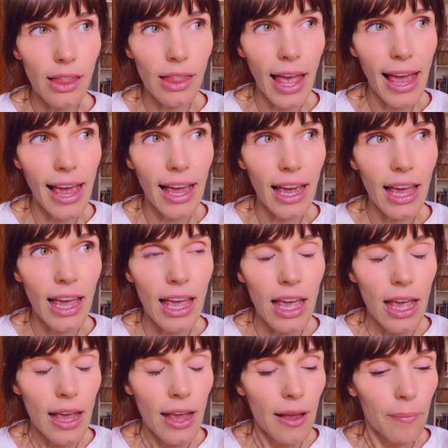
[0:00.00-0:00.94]
like,
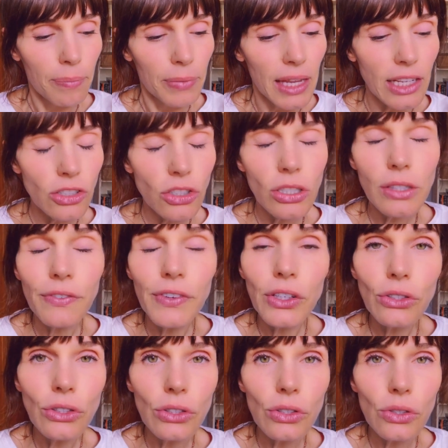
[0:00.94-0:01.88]
it just
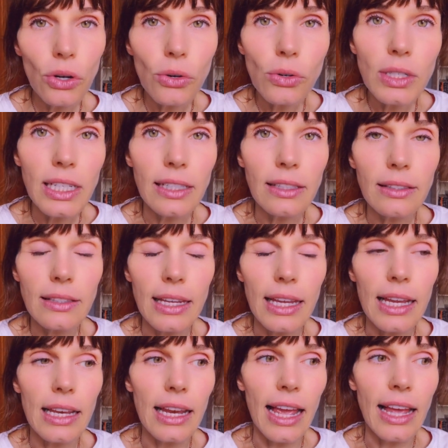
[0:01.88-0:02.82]
feels so
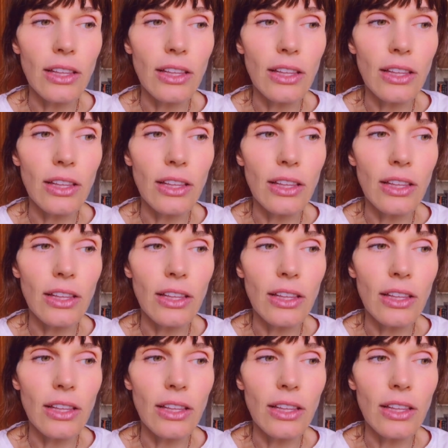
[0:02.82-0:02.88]
distant